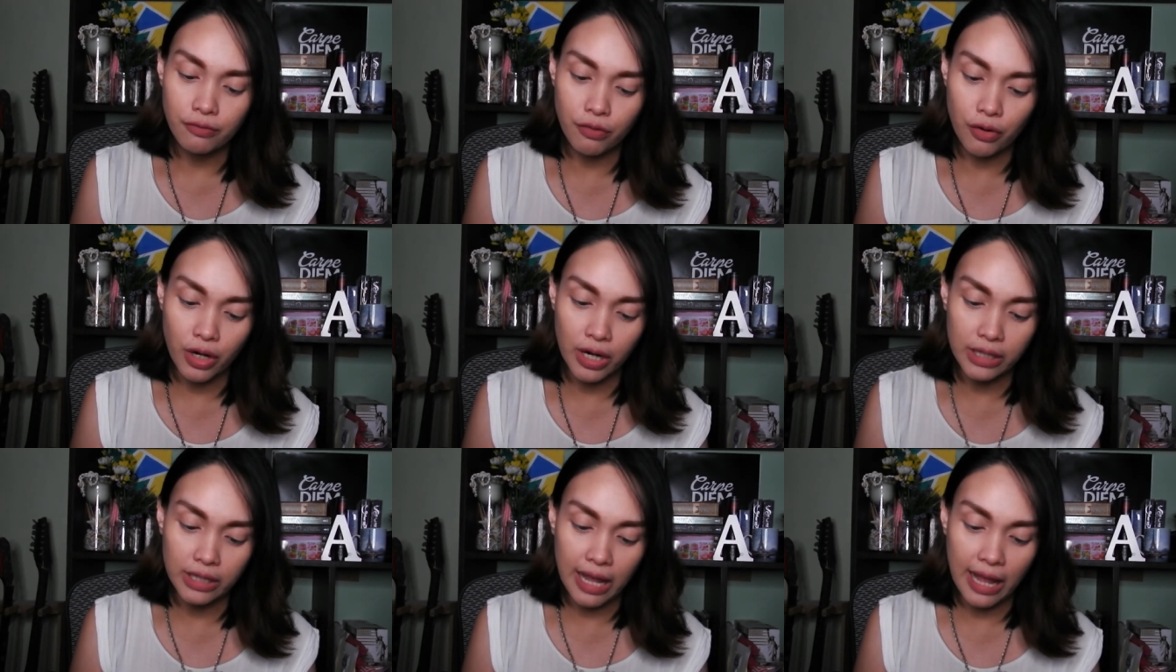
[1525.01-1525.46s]

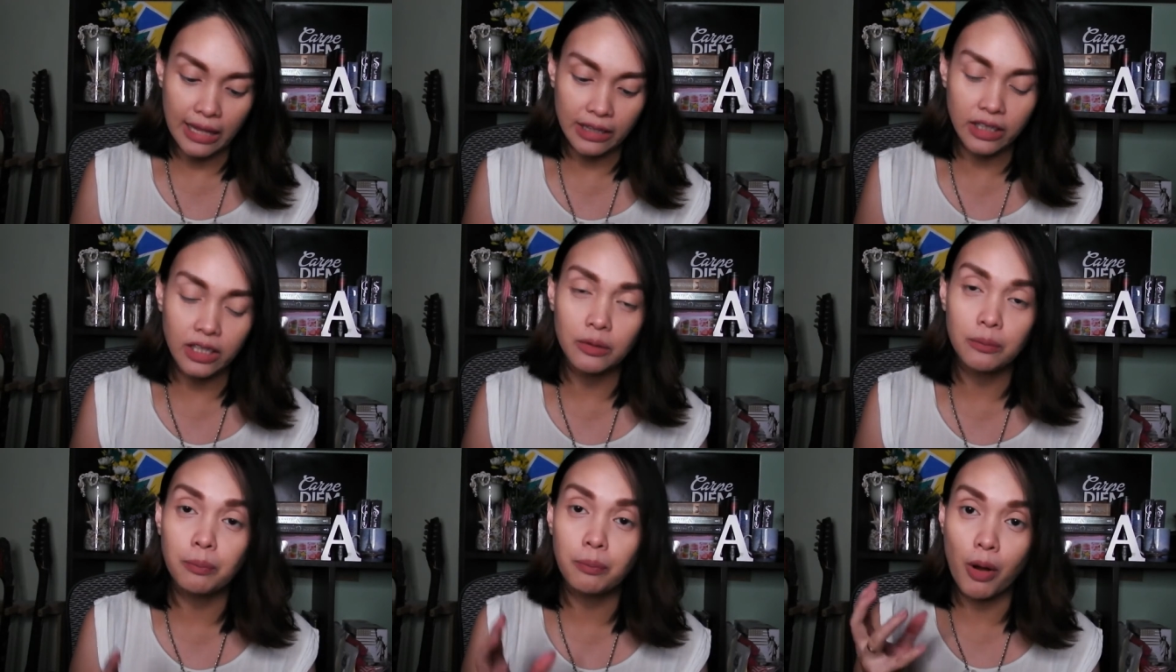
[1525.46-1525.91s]
for an
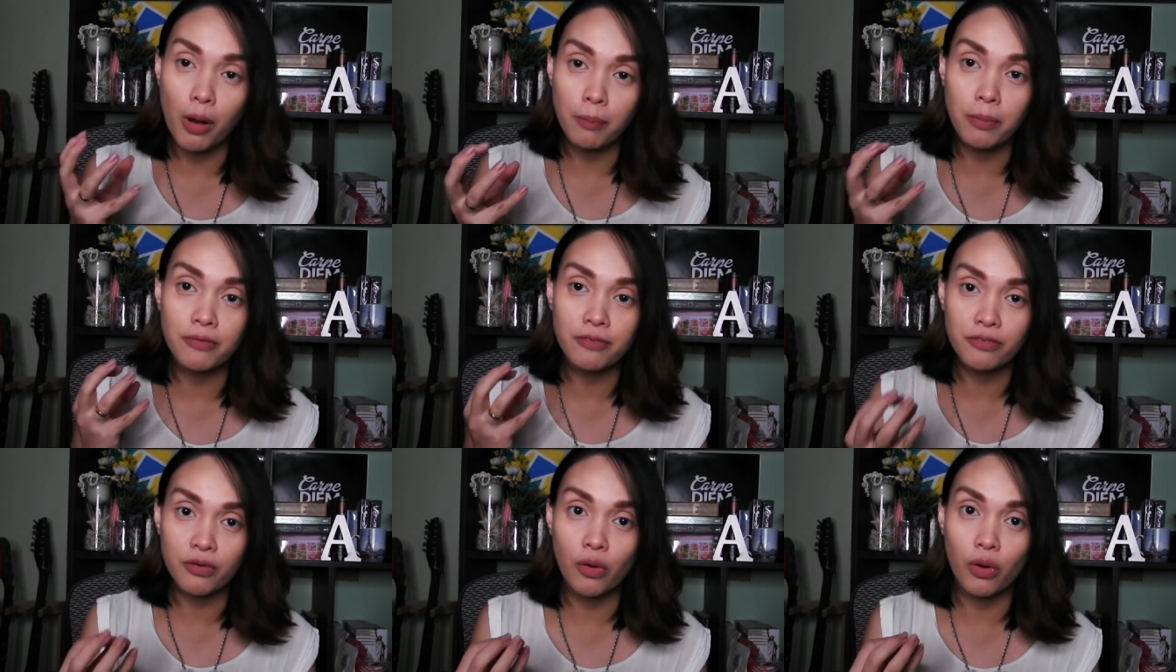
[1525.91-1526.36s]
added
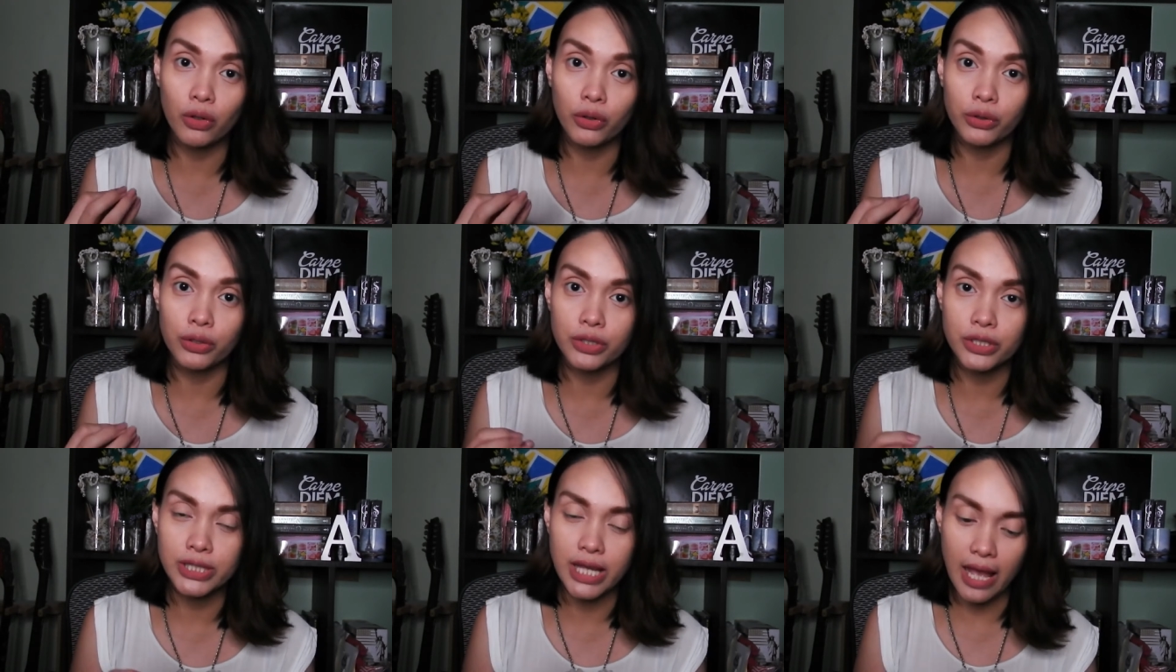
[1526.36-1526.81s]
pop of
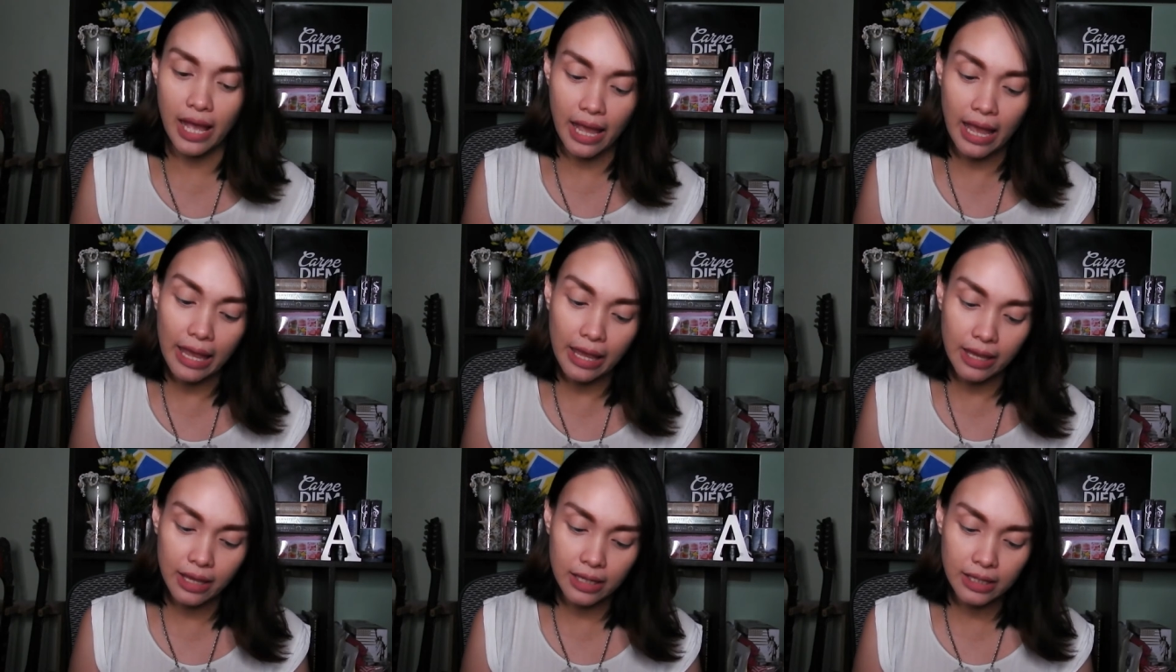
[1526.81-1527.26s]
color sa
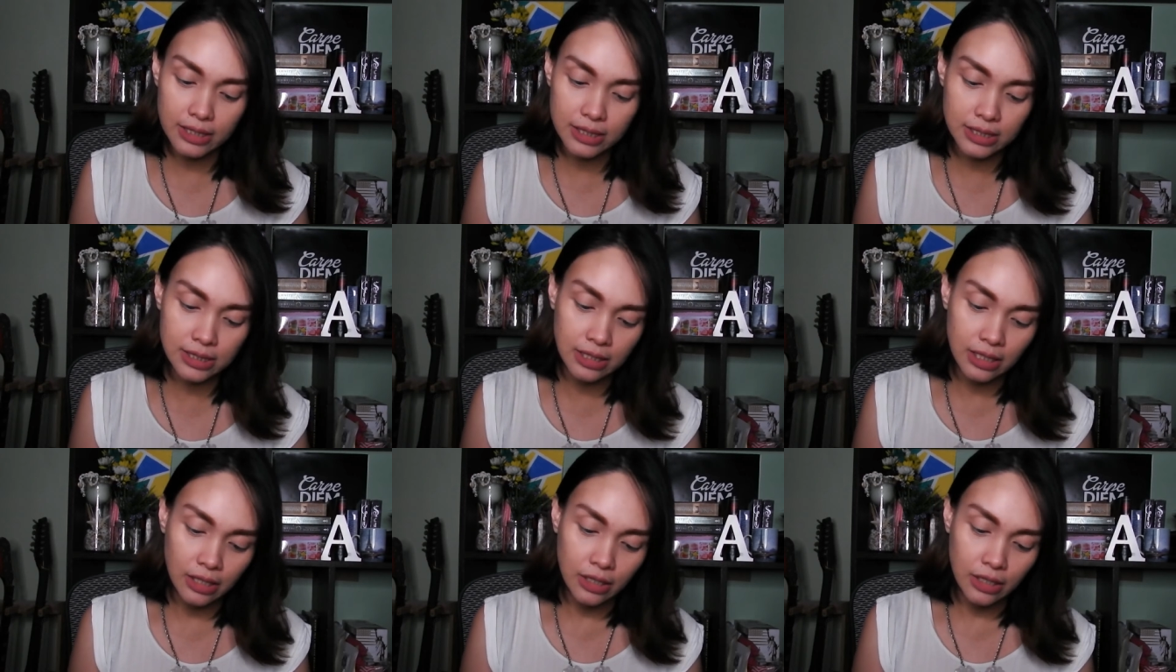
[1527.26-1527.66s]
eyes.